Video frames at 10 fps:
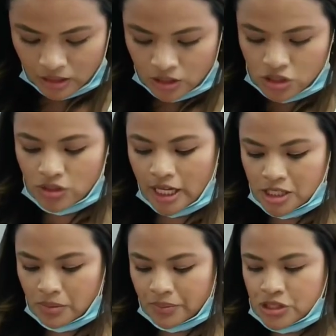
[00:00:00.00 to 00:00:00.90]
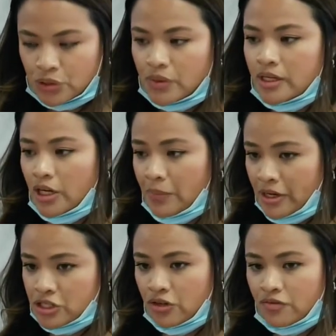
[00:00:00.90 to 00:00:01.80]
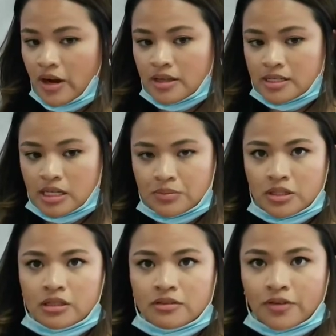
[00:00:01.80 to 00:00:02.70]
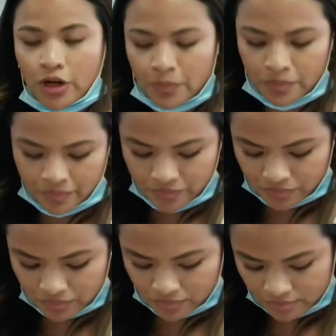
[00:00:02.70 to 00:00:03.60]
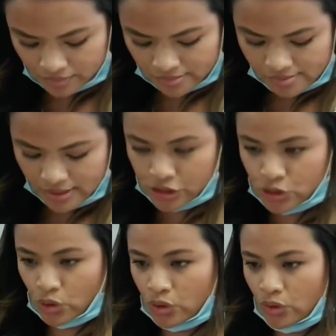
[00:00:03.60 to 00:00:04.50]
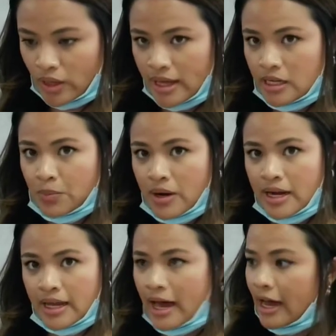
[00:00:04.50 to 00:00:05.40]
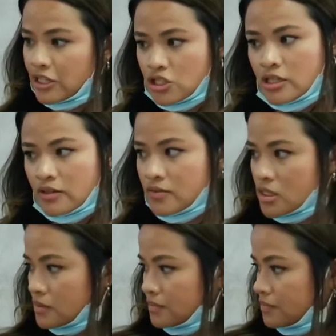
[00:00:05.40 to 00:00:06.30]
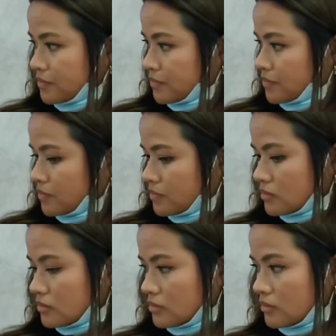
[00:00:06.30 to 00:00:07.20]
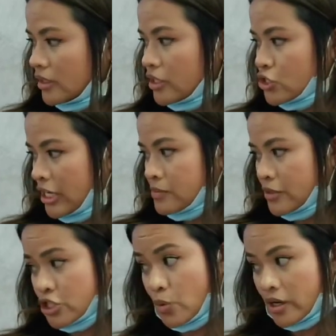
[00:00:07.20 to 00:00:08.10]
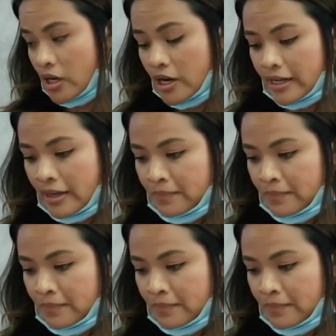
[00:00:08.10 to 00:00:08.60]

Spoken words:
So that's what we're doing here. Make sure you find the subject and the verb, then circle any predicate adjectives. Chase, make sure you're working on it, okay?